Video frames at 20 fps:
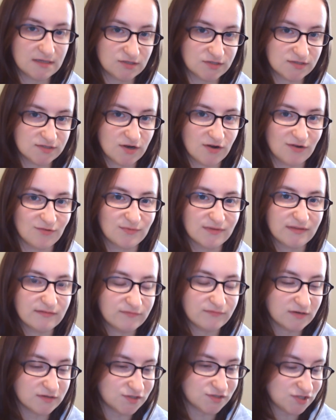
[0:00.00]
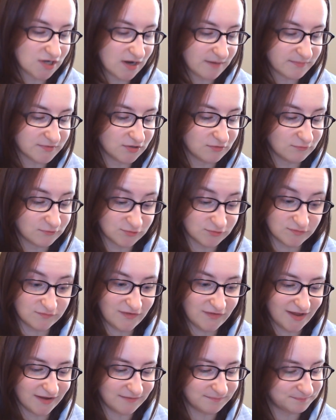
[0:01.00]
I just started with the first chapter, which was
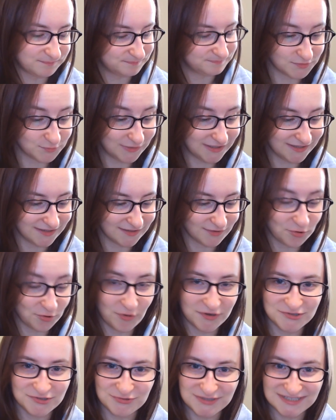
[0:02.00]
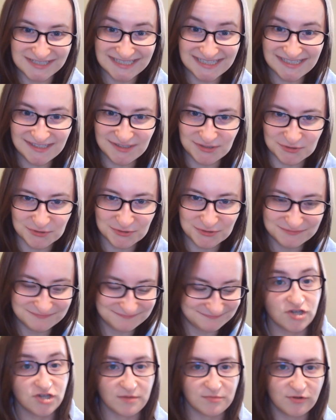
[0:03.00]
fun, but we are going to continue.
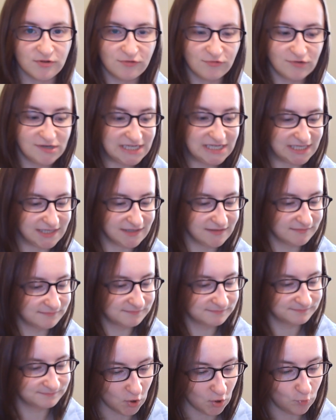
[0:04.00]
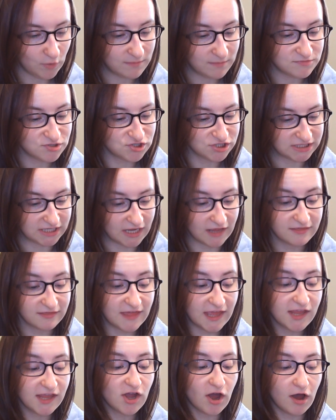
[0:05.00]
Chapter 3. OMG,
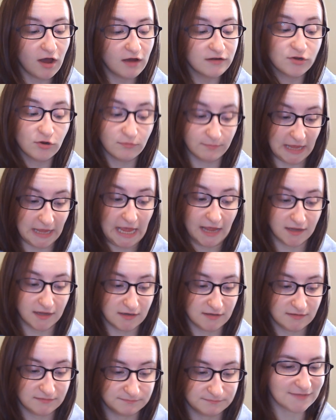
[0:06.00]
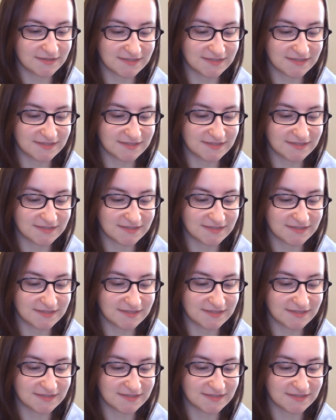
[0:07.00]
thank God you're back.